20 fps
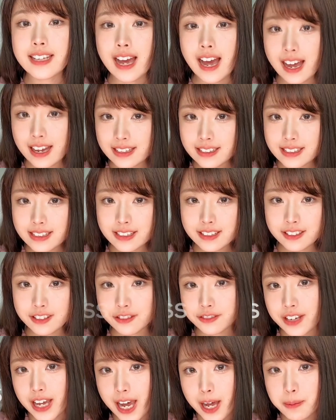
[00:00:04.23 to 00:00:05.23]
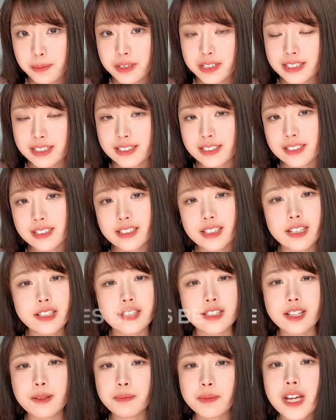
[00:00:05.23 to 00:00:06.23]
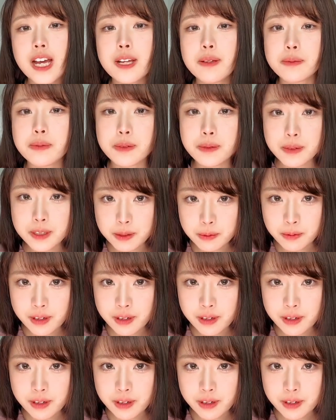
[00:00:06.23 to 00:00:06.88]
The idea of happiness can sometimes be